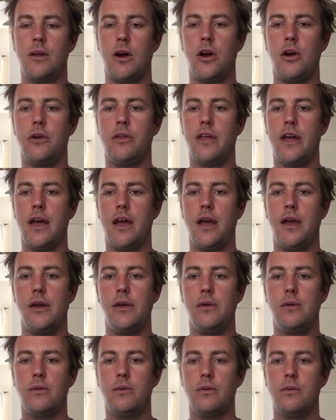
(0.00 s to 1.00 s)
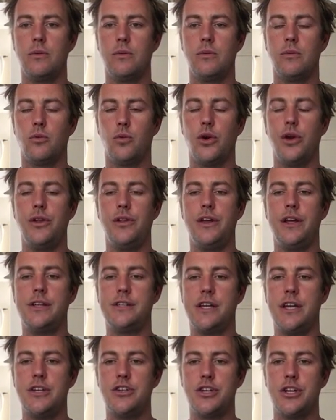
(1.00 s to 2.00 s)
Are they really
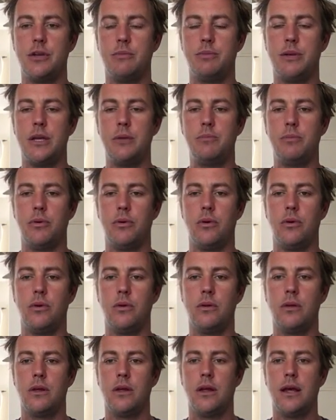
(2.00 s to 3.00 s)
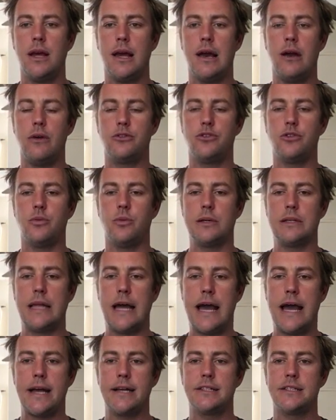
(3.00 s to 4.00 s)
teaching people how to
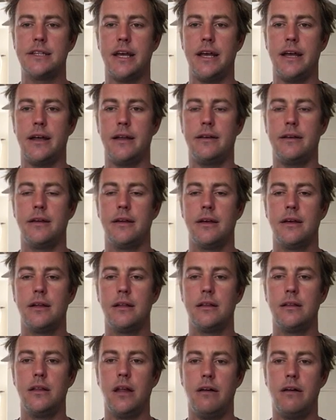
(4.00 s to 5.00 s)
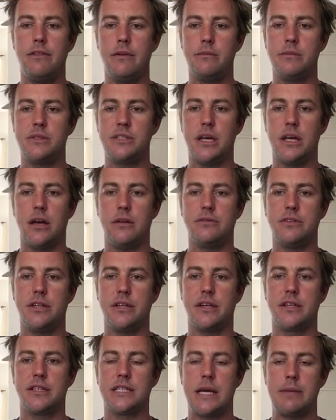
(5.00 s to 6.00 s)
relax and love themselves
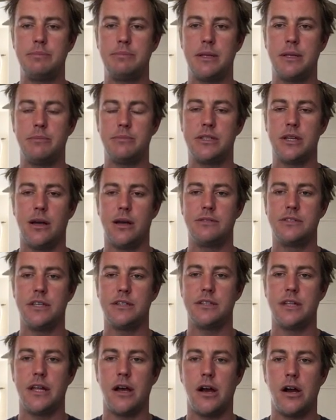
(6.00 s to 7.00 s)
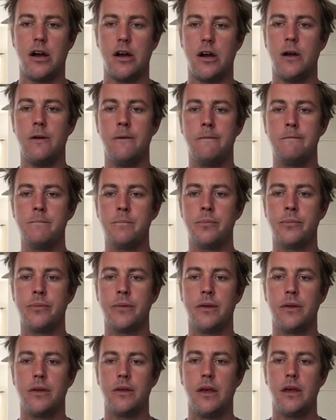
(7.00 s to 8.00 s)
and accept themselves as they are
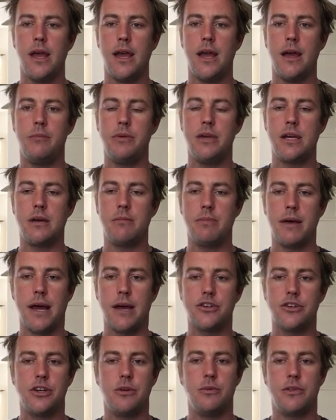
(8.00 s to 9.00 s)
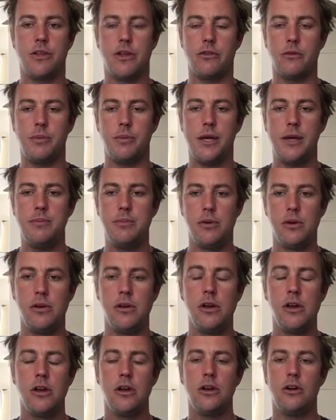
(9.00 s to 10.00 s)
and be compassionate with other
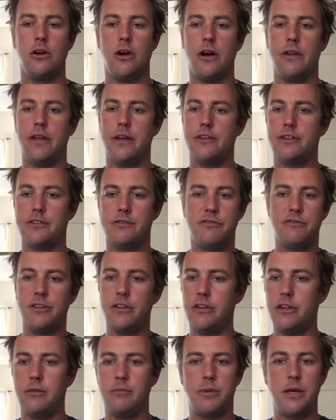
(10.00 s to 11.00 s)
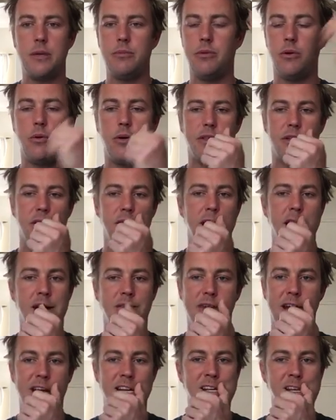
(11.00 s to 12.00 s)
people? Or are they just filling people with a lot
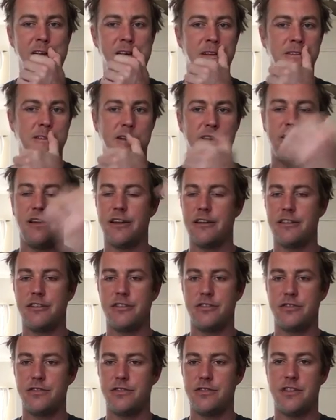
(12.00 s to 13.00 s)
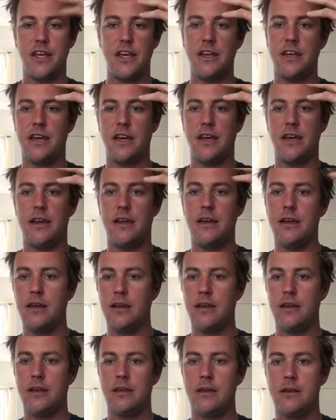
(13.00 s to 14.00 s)
of ideas and a lot of thinking
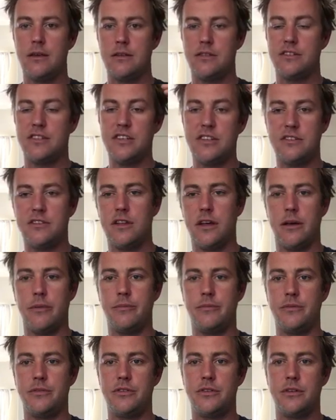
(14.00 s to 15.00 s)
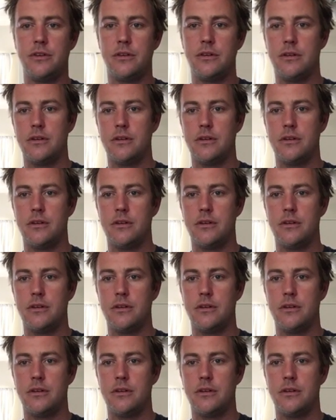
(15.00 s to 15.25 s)
systems